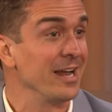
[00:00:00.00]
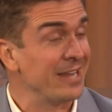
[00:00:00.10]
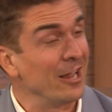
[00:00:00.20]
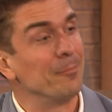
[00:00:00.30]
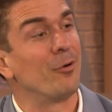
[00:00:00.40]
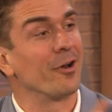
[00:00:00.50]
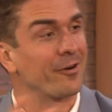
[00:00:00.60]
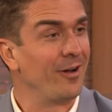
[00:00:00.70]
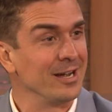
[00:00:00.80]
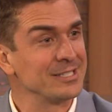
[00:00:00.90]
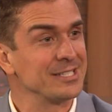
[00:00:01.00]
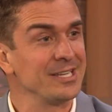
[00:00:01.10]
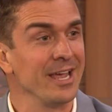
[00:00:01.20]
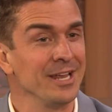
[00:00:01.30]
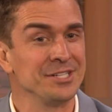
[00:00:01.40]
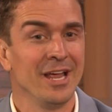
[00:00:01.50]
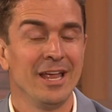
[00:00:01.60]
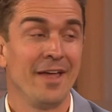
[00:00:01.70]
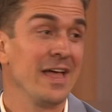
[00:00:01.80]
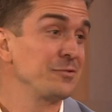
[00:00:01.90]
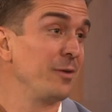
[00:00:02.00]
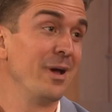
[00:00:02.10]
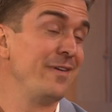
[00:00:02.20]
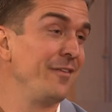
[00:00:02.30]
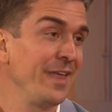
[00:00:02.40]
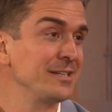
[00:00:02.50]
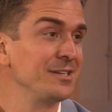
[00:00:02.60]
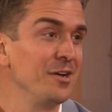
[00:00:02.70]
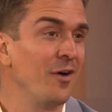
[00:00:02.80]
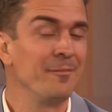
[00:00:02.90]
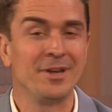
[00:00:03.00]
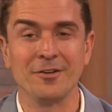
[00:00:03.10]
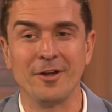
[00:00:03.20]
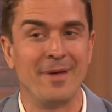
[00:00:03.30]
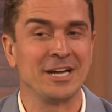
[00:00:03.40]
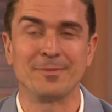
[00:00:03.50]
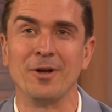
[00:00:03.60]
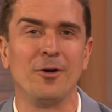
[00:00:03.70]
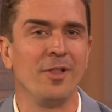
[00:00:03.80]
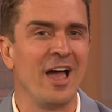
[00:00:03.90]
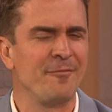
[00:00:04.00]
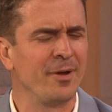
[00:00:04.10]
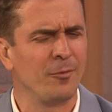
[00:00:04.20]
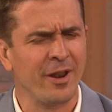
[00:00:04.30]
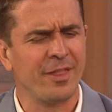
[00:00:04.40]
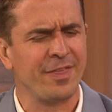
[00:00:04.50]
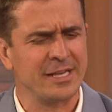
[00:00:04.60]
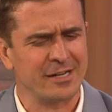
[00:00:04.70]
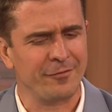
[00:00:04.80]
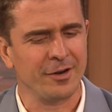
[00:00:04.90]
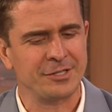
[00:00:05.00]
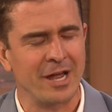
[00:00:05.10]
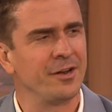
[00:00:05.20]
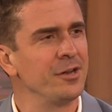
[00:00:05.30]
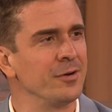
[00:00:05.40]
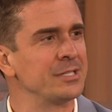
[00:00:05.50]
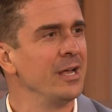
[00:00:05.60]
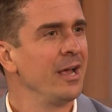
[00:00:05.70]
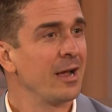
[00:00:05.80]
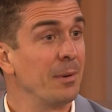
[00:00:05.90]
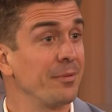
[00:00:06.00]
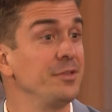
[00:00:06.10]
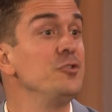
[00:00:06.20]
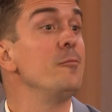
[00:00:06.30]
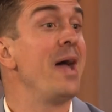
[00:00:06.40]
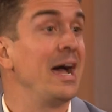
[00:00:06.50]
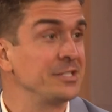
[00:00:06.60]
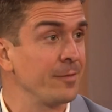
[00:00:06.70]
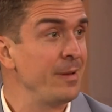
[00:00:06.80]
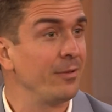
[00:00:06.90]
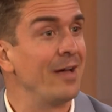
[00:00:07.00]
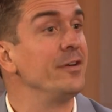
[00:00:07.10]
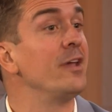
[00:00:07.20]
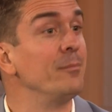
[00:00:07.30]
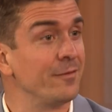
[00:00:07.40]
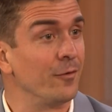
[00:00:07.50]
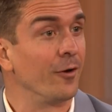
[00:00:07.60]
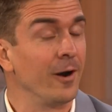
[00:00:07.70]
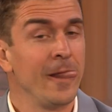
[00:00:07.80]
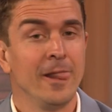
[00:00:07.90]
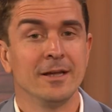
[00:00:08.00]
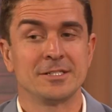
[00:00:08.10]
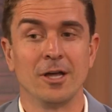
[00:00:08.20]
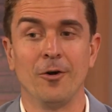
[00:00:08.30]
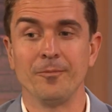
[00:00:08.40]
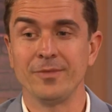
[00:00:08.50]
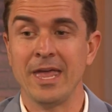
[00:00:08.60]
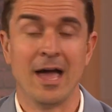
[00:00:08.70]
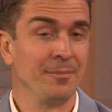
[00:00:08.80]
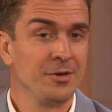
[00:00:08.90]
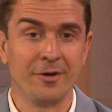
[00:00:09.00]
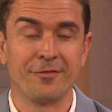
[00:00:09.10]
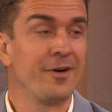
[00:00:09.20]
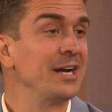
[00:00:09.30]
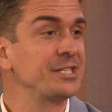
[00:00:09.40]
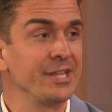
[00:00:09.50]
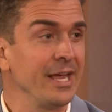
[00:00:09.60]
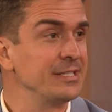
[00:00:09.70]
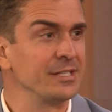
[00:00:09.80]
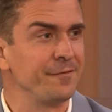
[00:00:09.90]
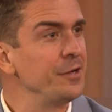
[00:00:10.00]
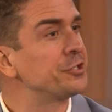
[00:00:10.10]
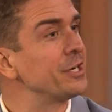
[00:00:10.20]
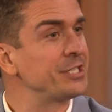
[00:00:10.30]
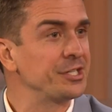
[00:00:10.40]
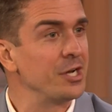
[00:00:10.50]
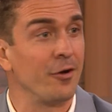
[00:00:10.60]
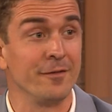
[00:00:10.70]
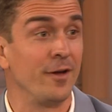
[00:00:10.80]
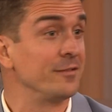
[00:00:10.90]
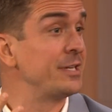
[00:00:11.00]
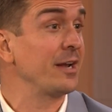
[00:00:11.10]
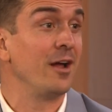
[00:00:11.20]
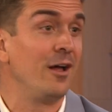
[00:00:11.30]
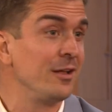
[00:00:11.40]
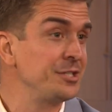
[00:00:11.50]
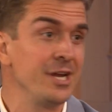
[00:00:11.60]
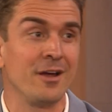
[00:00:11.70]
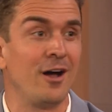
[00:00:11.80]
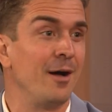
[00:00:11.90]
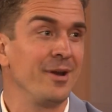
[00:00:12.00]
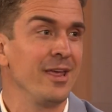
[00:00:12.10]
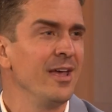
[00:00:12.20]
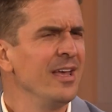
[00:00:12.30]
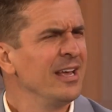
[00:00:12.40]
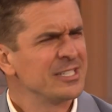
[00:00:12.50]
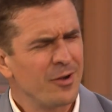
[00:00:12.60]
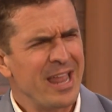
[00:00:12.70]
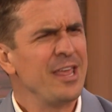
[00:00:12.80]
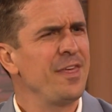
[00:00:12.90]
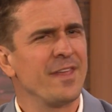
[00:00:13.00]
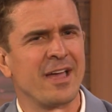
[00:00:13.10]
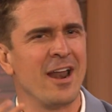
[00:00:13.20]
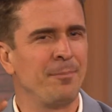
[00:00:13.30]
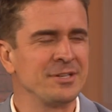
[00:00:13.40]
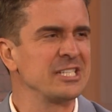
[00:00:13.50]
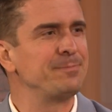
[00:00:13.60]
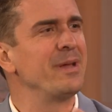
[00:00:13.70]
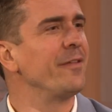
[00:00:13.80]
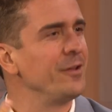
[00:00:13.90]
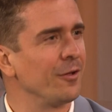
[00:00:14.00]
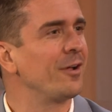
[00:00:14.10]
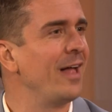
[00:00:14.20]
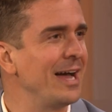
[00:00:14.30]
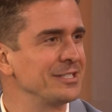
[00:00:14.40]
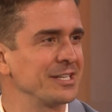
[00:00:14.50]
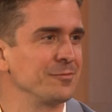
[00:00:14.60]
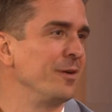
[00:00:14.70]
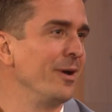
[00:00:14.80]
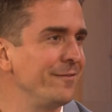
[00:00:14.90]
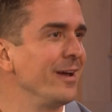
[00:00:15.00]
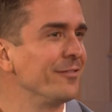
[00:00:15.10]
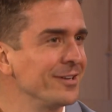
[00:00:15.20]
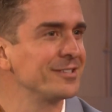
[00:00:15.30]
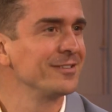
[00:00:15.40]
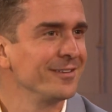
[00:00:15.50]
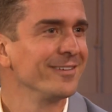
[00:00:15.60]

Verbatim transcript: and I teleport across the stage. And that's one of my favorite things to do. I've been doing magic my whole life, but one of the things I've really tried to do is come up with new magic that people haven't done mm. before. So yeah, I'm doing fresh things. It's a futuristic show. It involves technology, comedy. Good. So anything that kind of puts a spin on the old classics wow. is one of my favorites. Yeah.